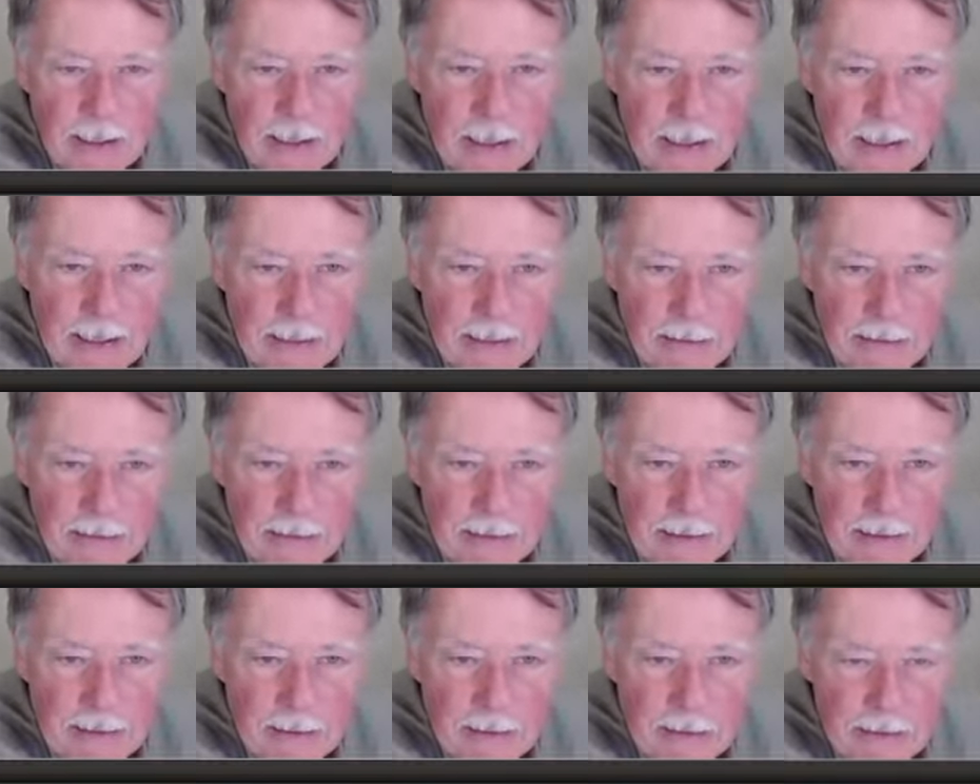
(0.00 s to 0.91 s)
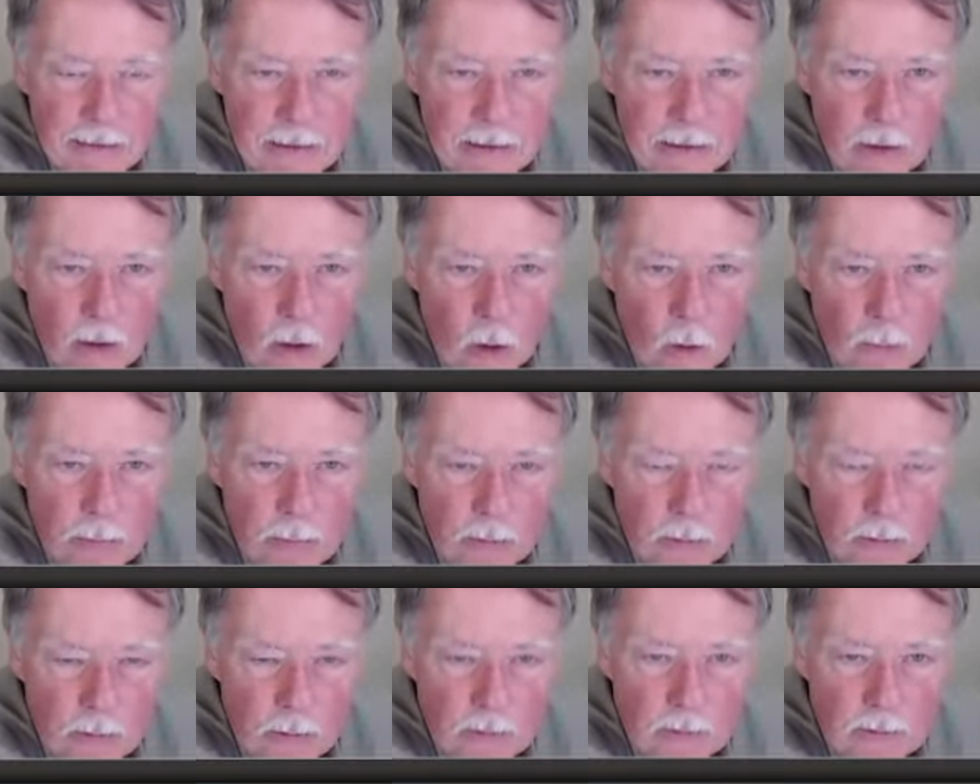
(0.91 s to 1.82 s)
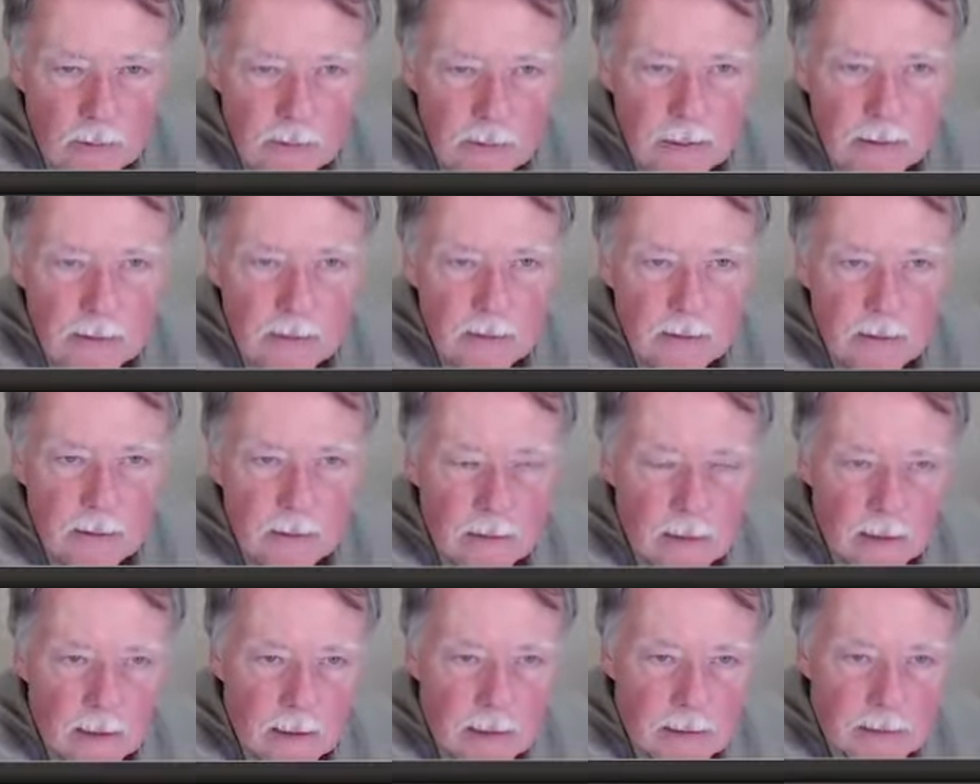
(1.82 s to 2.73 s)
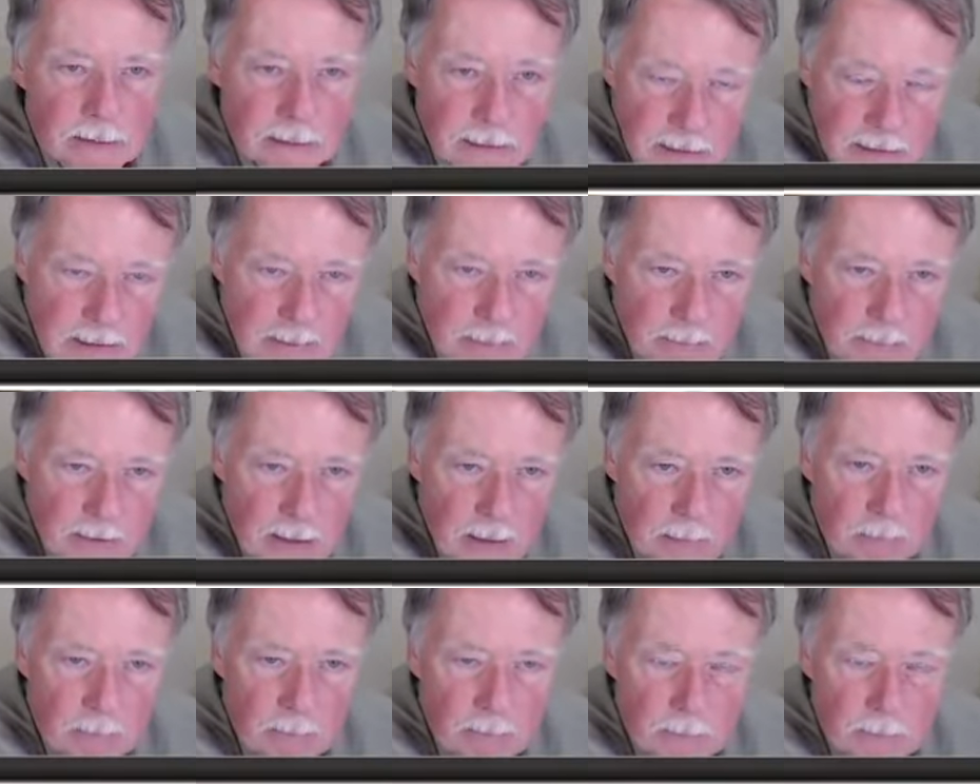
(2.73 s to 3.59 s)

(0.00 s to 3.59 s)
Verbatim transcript: and then the opal uh, seeped up